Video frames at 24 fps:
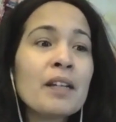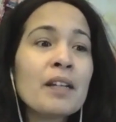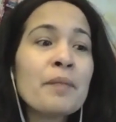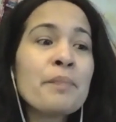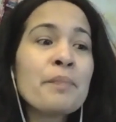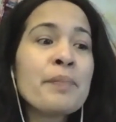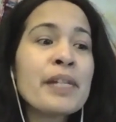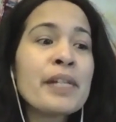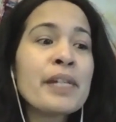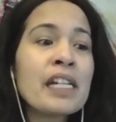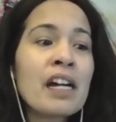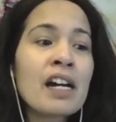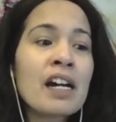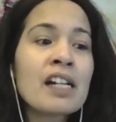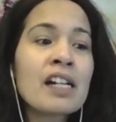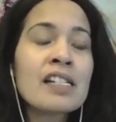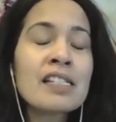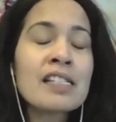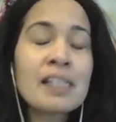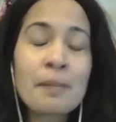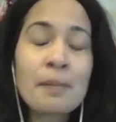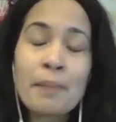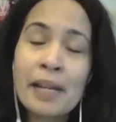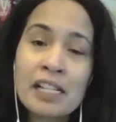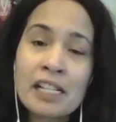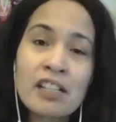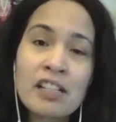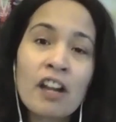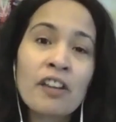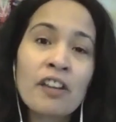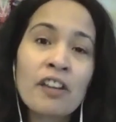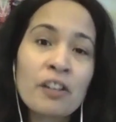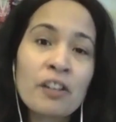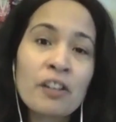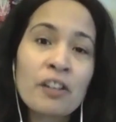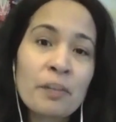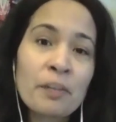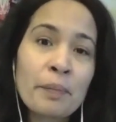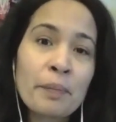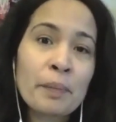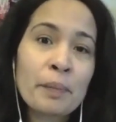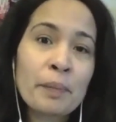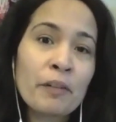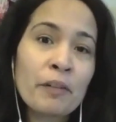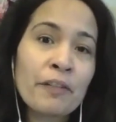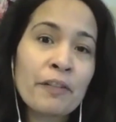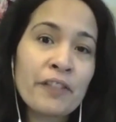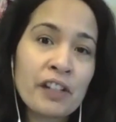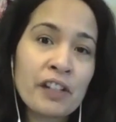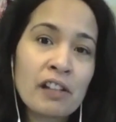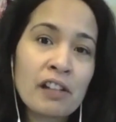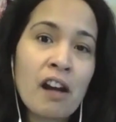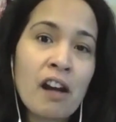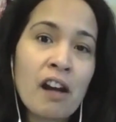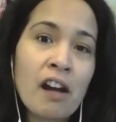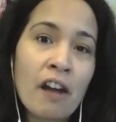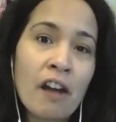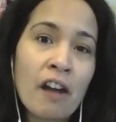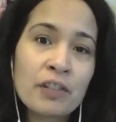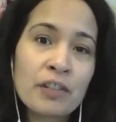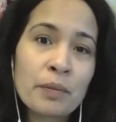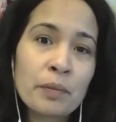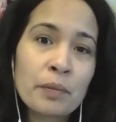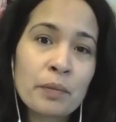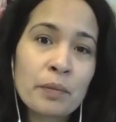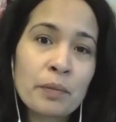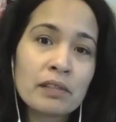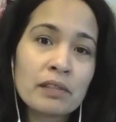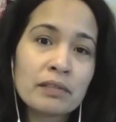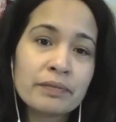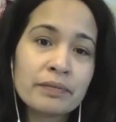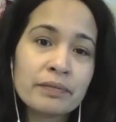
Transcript: because it makes other people feel uncomfortable.